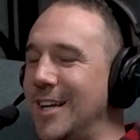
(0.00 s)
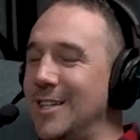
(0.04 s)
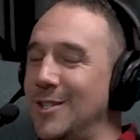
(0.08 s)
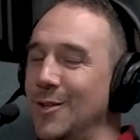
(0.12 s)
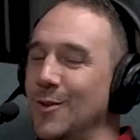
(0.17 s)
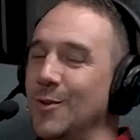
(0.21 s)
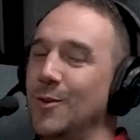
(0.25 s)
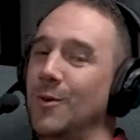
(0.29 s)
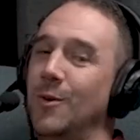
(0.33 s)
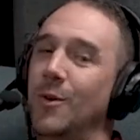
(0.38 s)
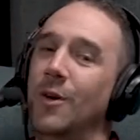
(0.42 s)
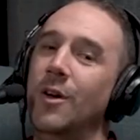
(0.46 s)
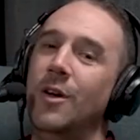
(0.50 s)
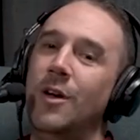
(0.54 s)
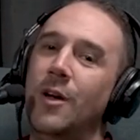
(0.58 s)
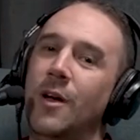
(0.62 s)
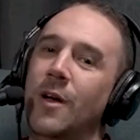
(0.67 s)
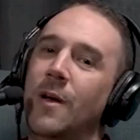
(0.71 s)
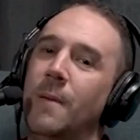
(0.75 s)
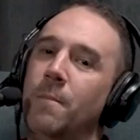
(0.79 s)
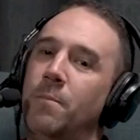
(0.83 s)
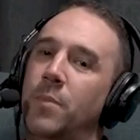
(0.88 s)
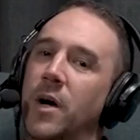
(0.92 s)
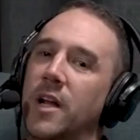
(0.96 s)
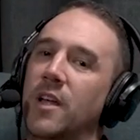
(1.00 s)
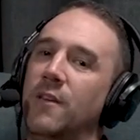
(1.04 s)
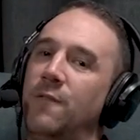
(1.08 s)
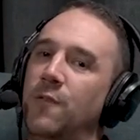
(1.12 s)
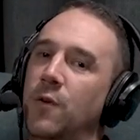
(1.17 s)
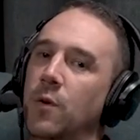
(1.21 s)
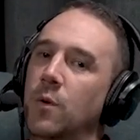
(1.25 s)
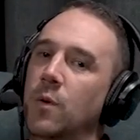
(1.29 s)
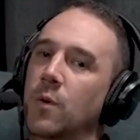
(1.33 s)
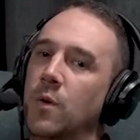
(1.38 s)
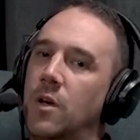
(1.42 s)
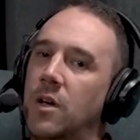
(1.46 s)
do. Yeah. But if
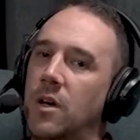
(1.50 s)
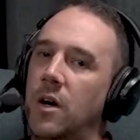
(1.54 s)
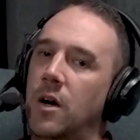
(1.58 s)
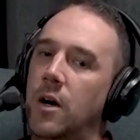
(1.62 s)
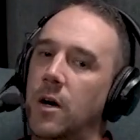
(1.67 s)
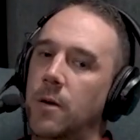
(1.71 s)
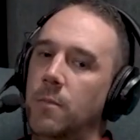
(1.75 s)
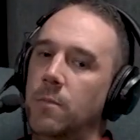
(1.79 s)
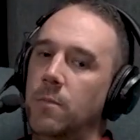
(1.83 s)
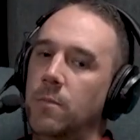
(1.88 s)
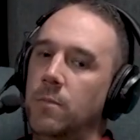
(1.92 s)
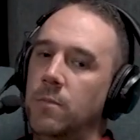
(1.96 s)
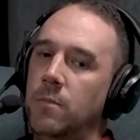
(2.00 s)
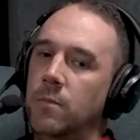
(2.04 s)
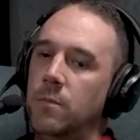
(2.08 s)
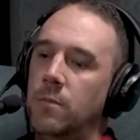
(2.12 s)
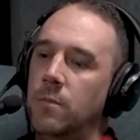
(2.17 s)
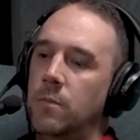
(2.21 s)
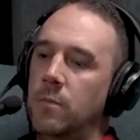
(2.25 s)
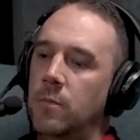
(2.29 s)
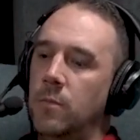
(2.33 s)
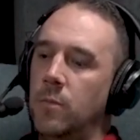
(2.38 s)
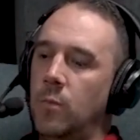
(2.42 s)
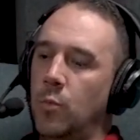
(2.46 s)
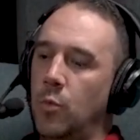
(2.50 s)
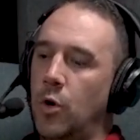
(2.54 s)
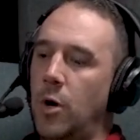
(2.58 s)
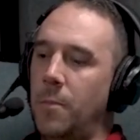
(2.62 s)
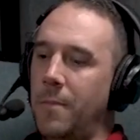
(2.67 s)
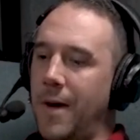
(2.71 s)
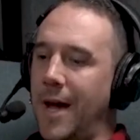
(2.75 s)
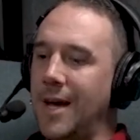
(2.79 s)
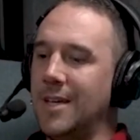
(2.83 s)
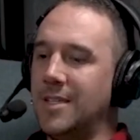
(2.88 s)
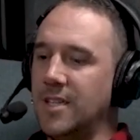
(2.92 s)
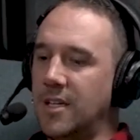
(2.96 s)
you come, what
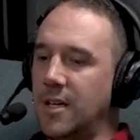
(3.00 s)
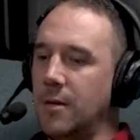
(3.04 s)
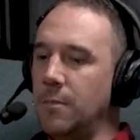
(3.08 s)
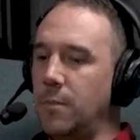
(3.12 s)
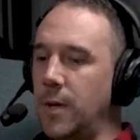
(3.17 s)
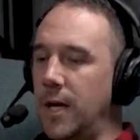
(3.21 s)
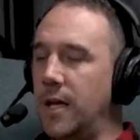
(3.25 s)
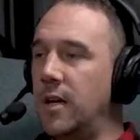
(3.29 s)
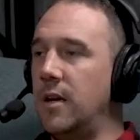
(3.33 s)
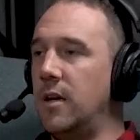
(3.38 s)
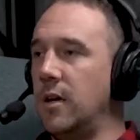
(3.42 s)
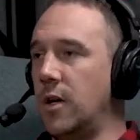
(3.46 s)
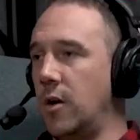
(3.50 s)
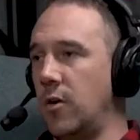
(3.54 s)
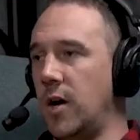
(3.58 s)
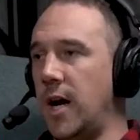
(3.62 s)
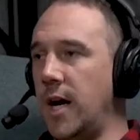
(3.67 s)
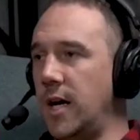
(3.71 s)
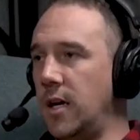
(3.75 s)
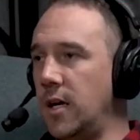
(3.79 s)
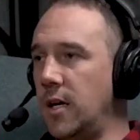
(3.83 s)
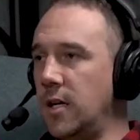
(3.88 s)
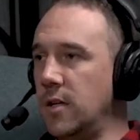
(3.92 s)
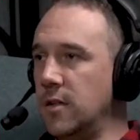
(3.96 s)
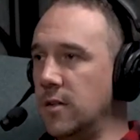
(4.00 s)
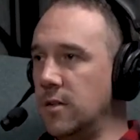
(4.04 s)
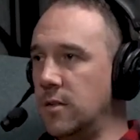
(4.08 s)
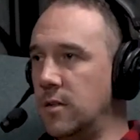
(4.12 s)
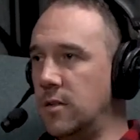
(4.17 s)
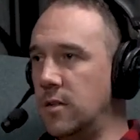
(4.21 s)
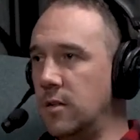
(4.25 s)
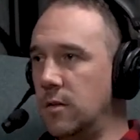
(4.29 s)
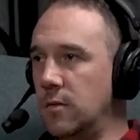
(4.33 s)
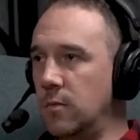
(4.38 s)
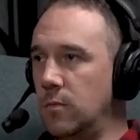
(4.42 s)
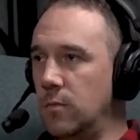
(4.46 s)
makes a competitor great
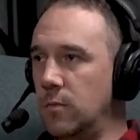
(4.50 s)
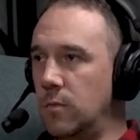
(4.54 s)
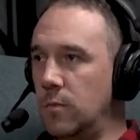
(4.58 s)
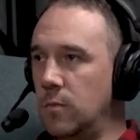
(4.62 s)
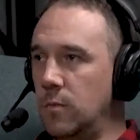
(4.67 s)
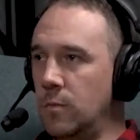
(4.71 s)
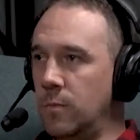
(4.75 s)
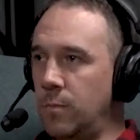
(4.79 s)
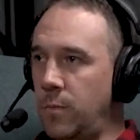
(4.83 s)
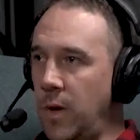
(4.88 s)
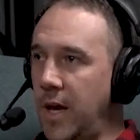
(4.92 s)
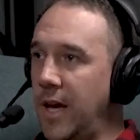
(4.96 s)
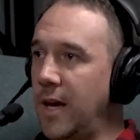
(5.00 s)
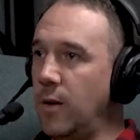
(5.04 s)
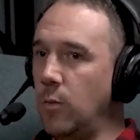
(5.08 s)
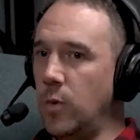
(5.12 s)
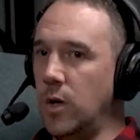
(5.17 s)
is being